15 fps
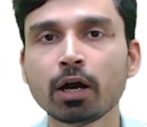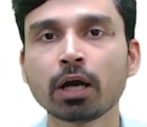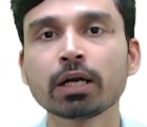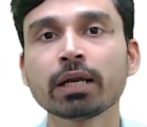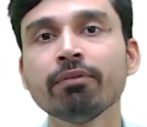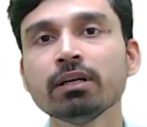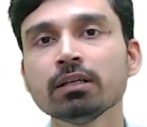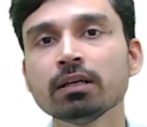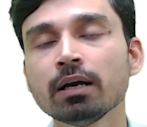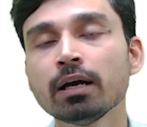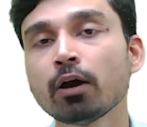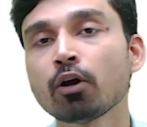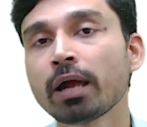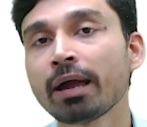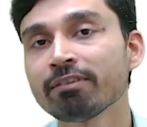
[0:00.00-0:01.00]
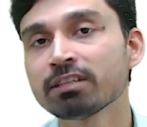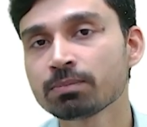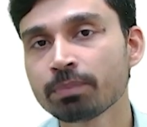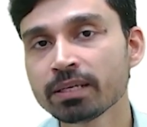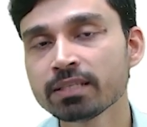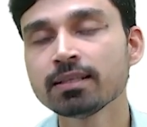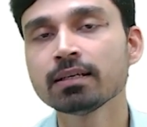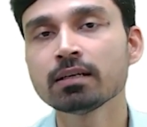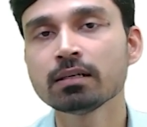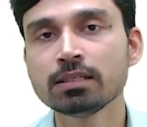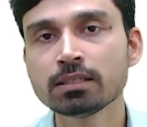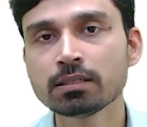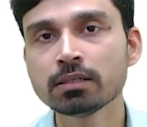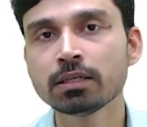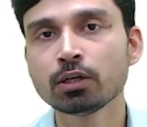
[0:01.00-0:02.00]
or given or have expressed their
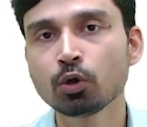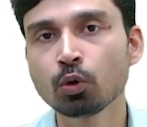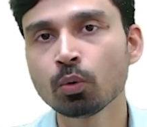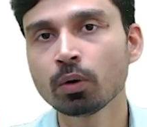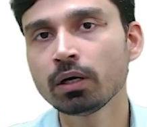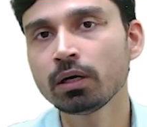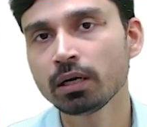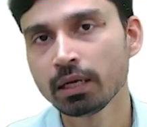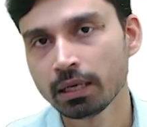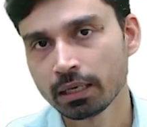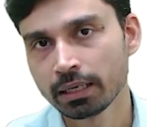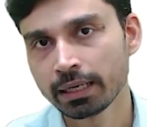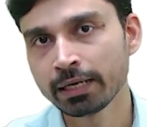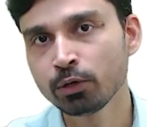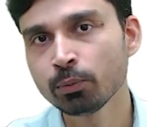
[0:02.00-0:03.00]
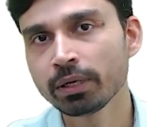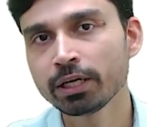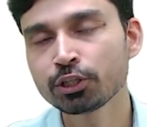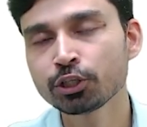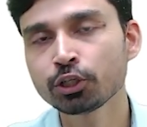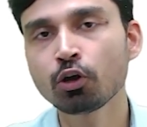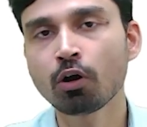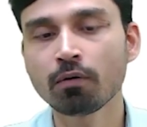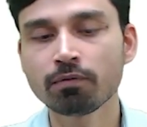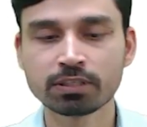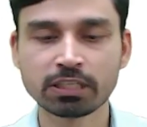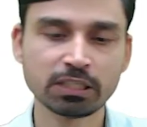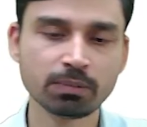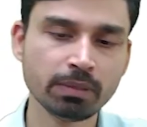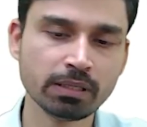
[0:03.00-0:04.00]
concern over enumeration of
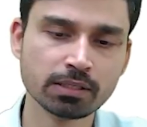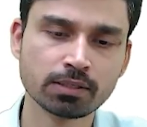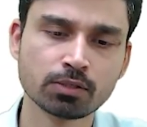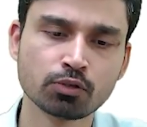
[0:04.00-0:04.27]
such bill.